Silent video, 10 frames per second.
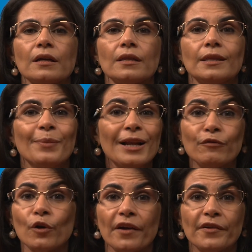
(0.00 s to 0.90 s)
The bill
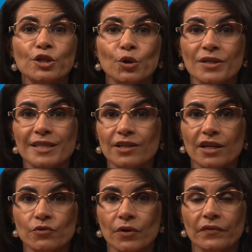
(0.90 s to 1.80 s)
for our insurance
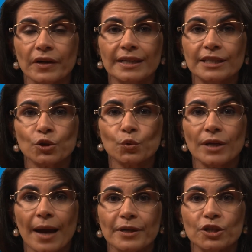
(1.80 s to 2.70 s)
industry related to
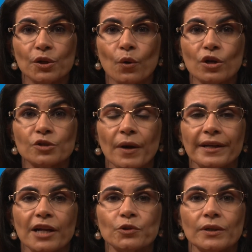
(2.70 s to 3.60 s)
damage caused by
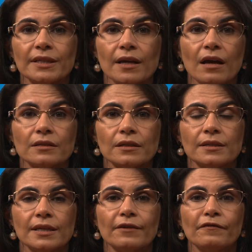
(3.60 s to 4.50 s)
natural
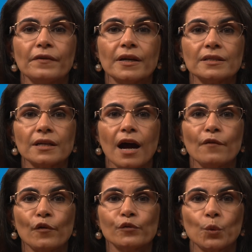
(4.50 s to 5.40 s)
disasters in the first
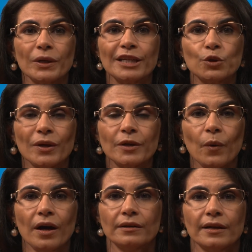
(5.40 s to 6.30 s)
half of
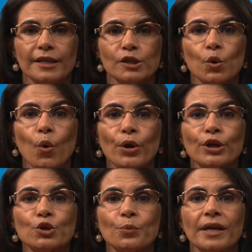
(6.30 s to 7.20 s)
2021 is
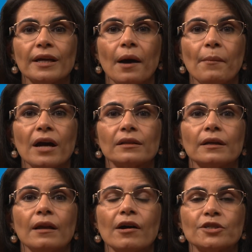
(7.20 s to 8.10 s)
going to be among
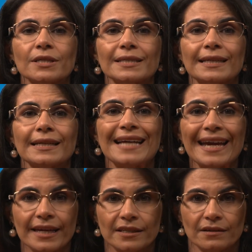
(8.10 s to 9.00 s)
the largest in a
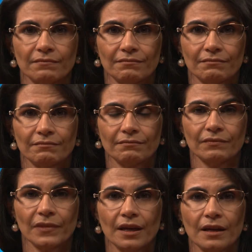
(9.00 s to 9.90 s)
decade.
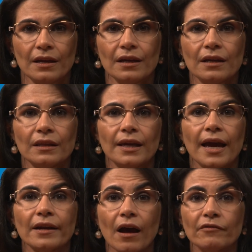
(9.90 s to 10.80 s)
The
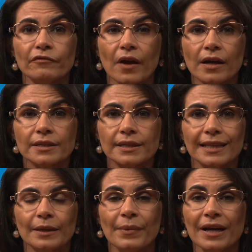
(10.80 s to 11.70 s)
Henan floods
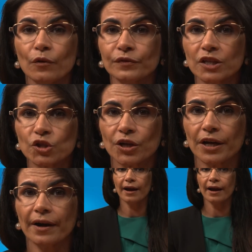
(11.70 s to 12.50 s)
in the middle of this year